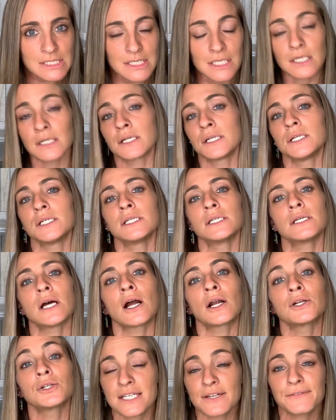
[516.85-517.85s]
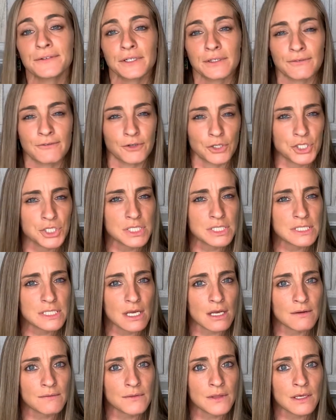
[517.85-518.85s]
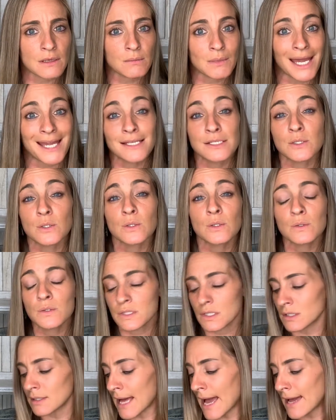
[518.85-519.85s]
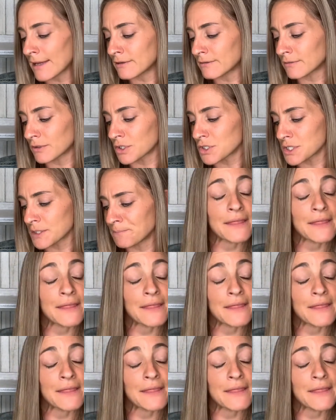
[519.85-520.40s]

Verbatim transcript: There are different versions of them. I do use the Latin version.